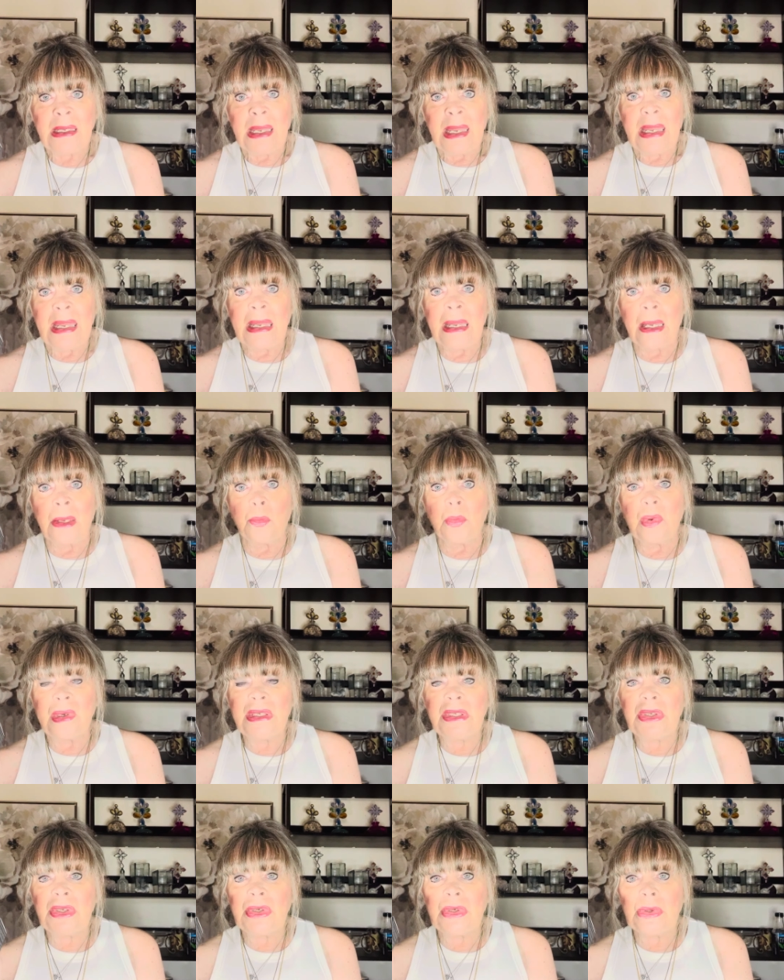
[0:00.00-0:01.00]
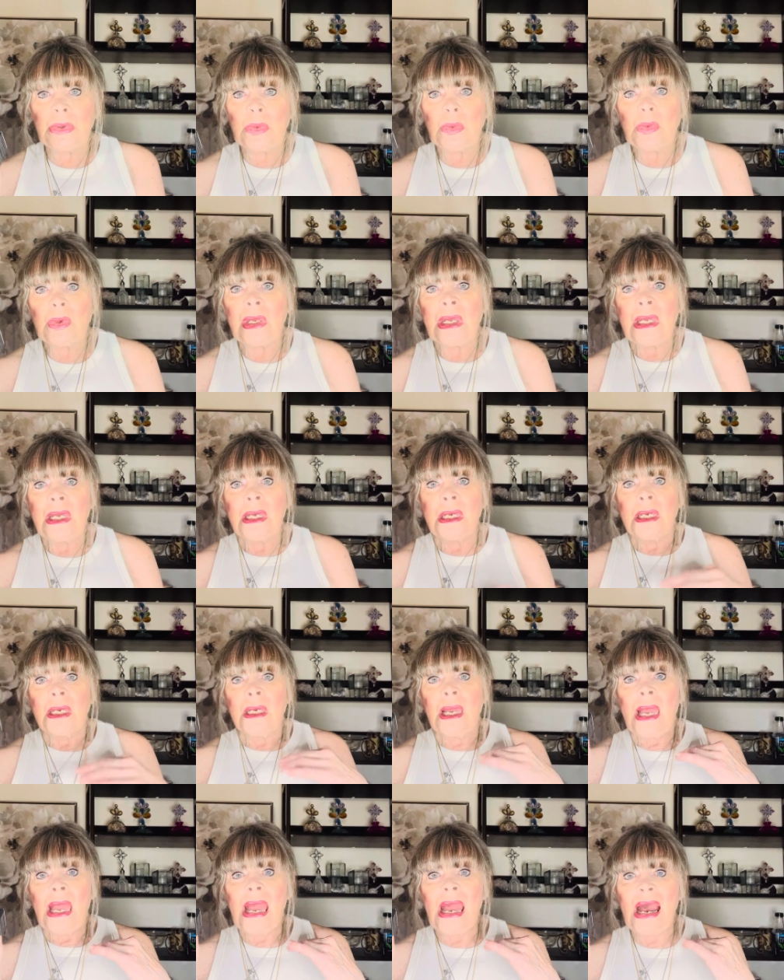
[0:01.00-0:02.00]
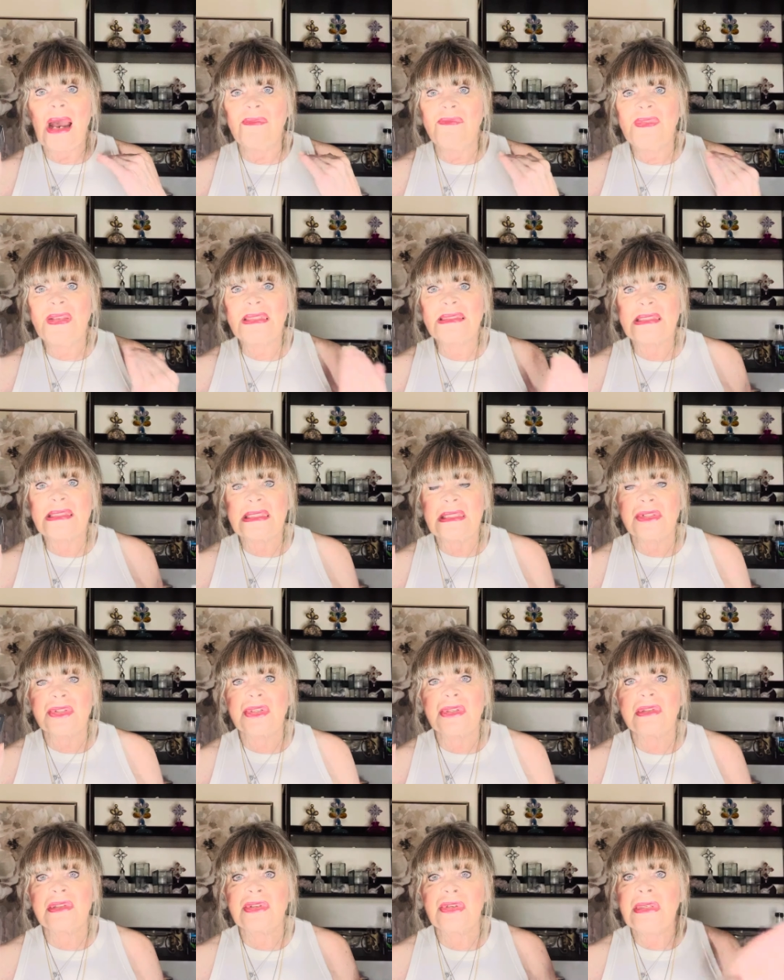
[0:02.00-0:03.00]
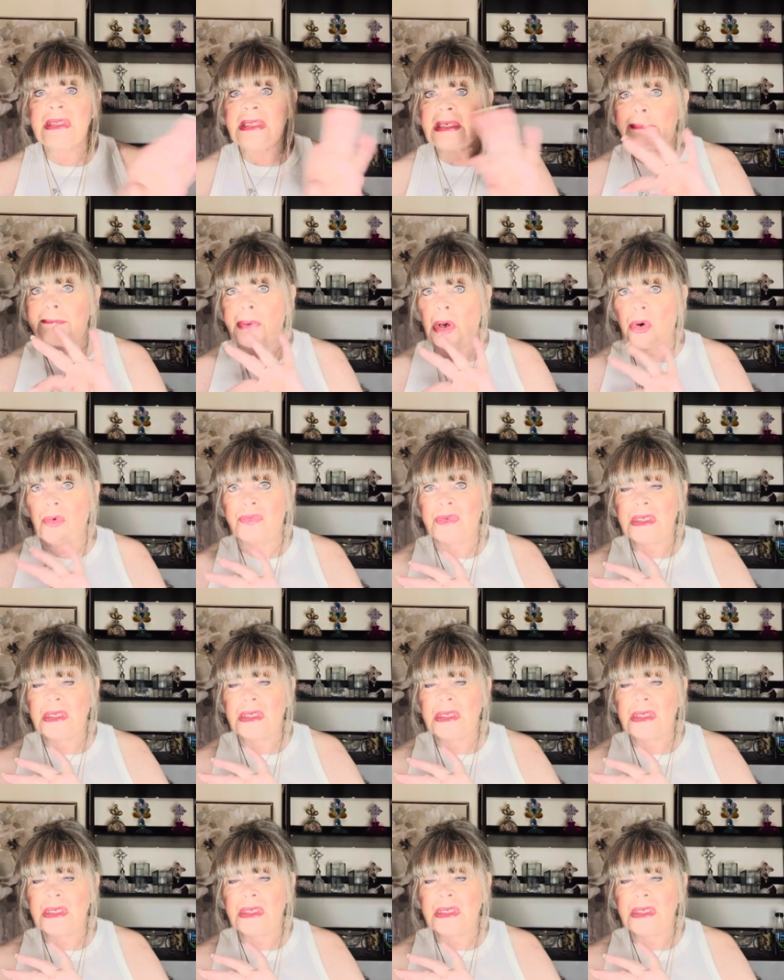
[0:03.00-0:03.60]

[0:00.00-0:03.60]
And when you have these issues, you need both.